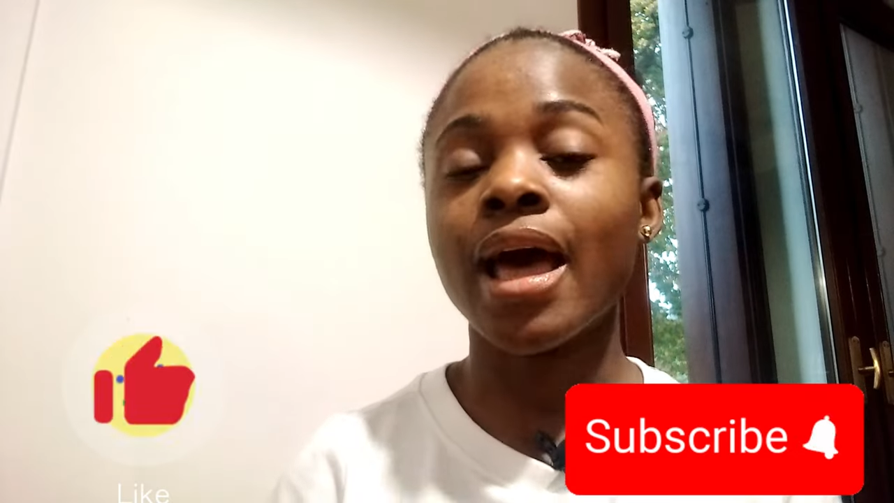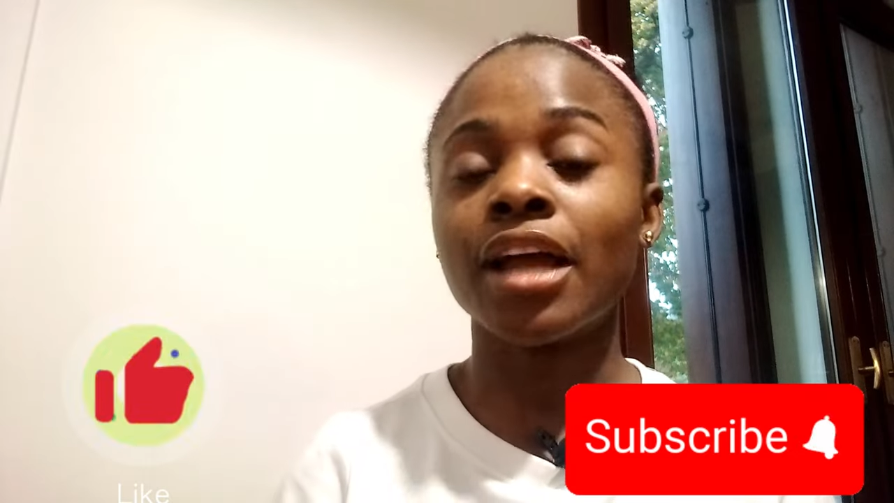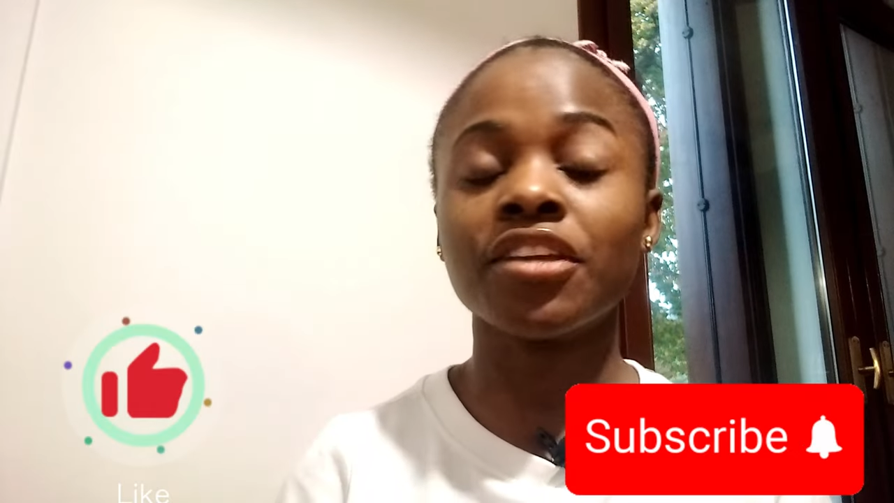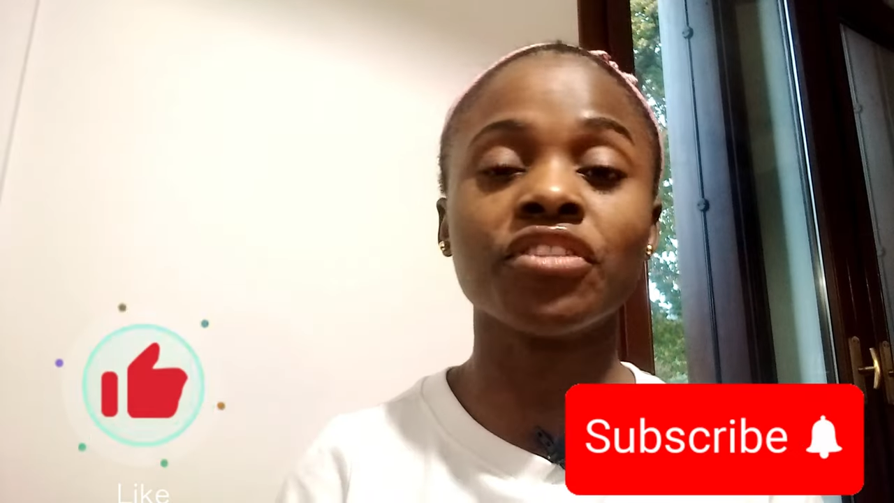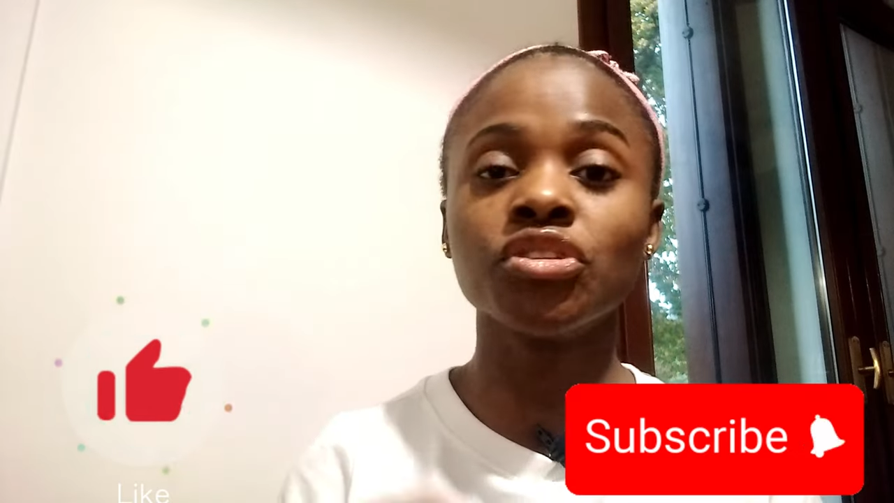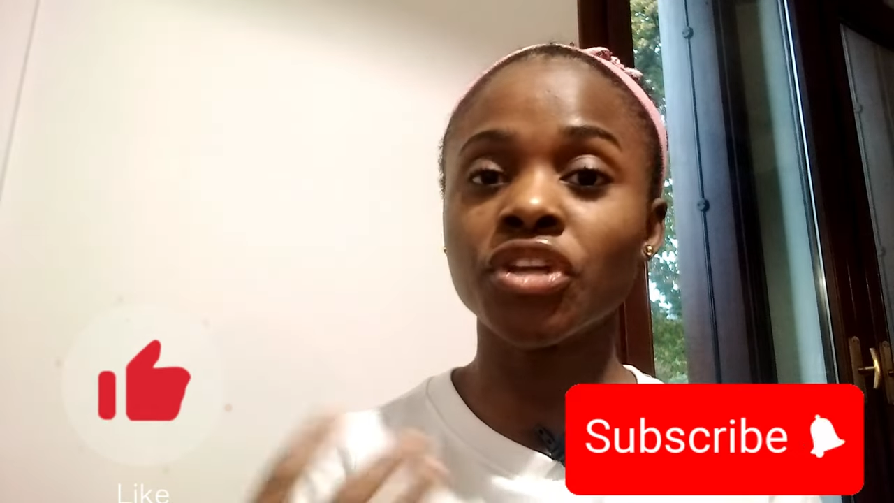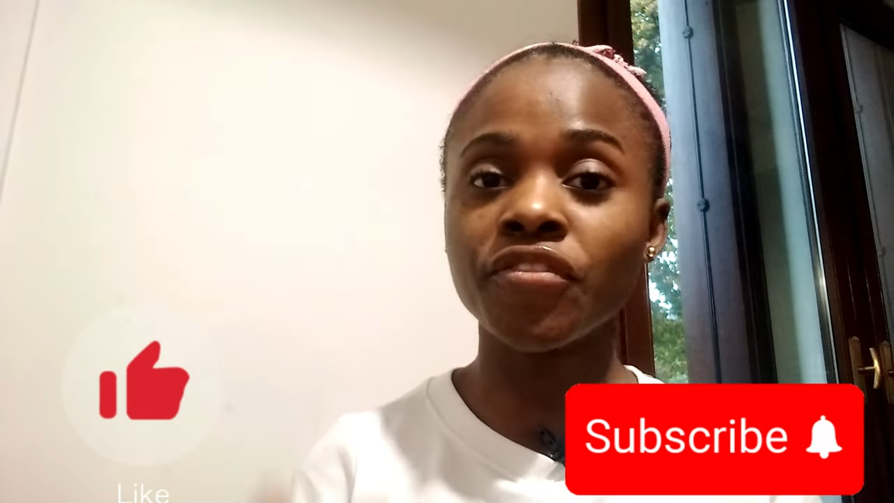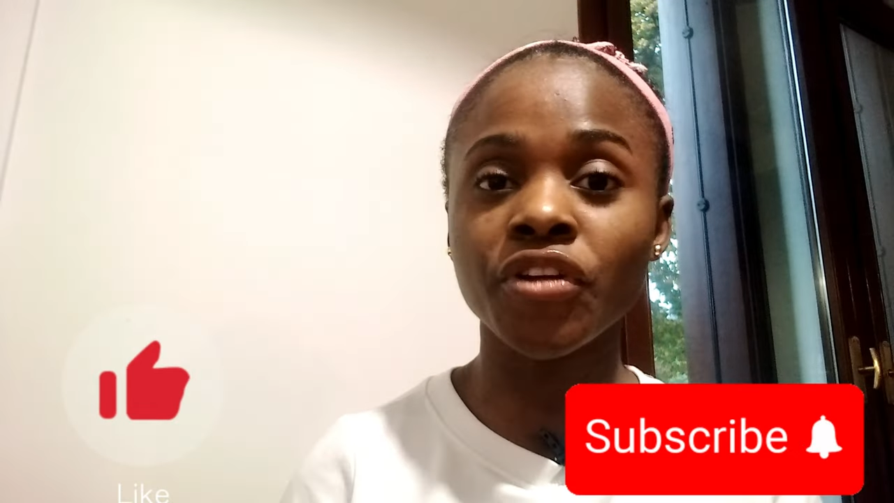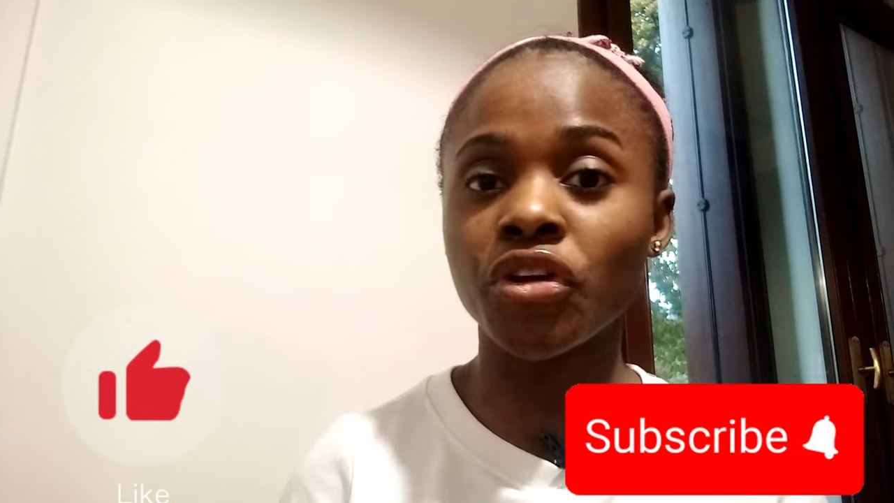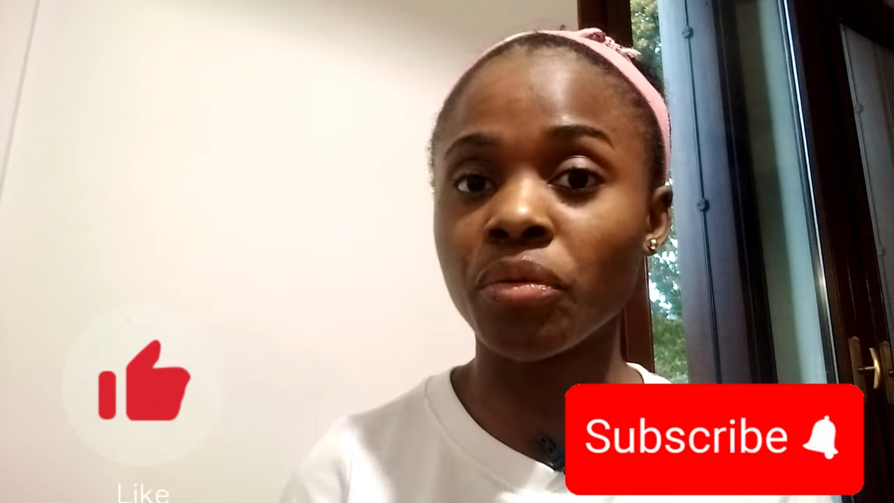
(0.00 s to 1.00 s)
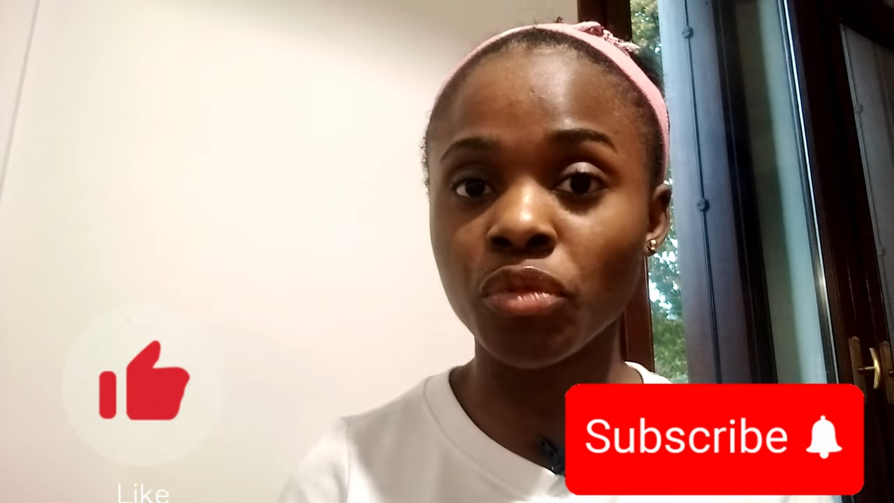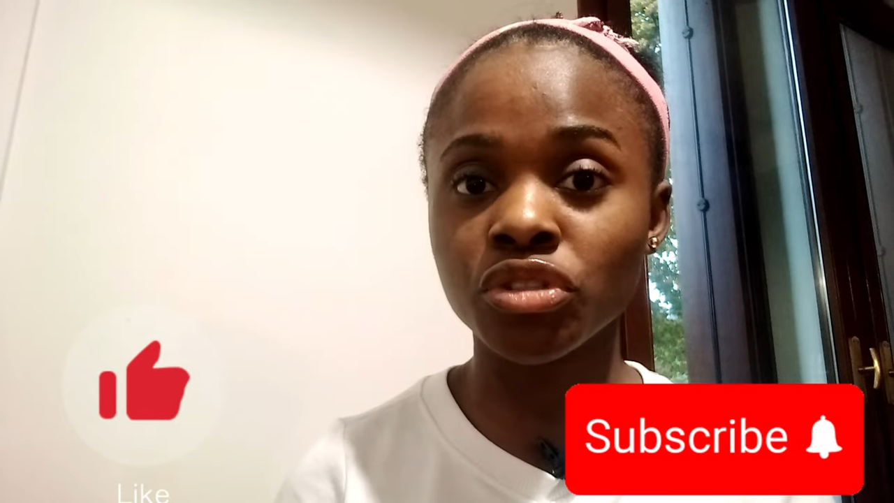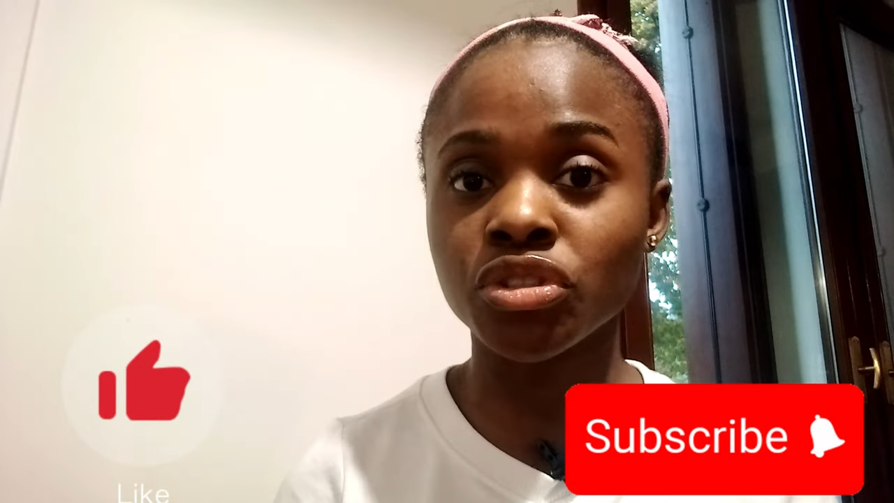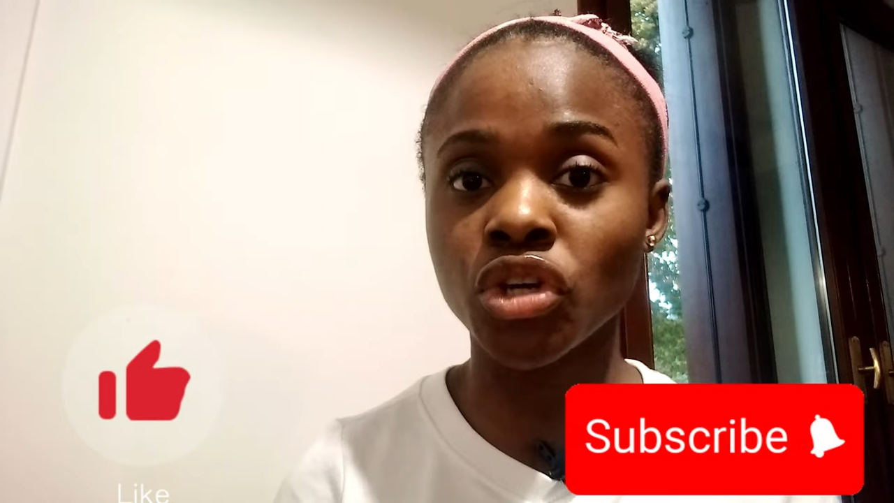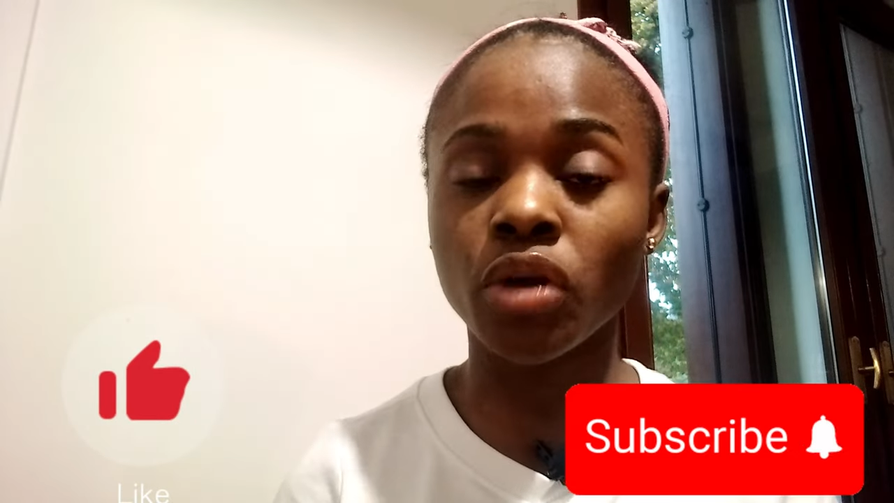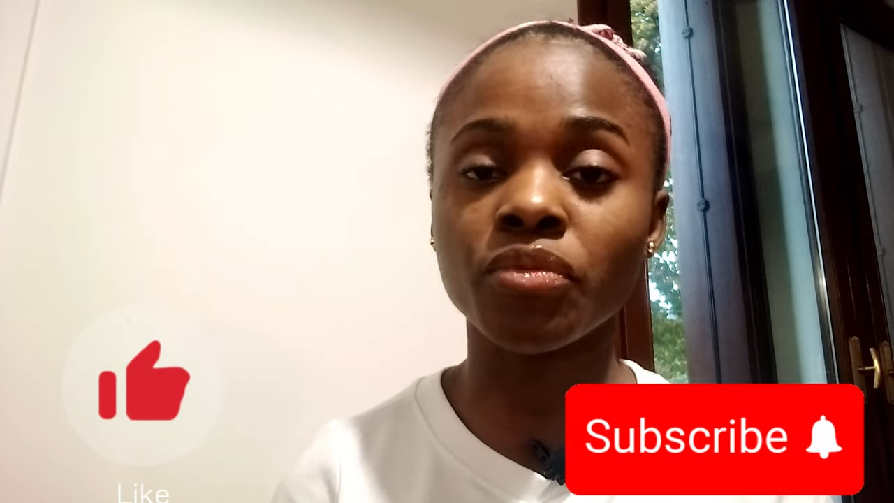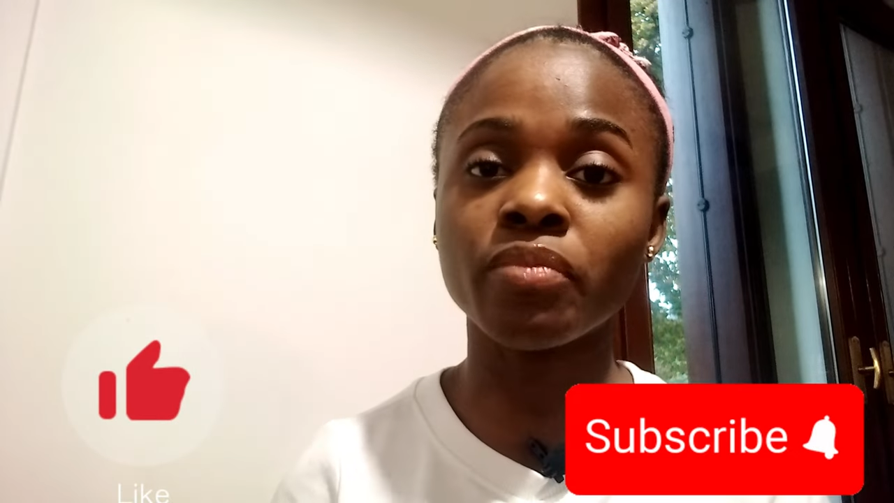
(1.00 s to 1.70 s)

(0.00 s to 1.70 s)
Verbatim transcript: And if you're looking for a remote job,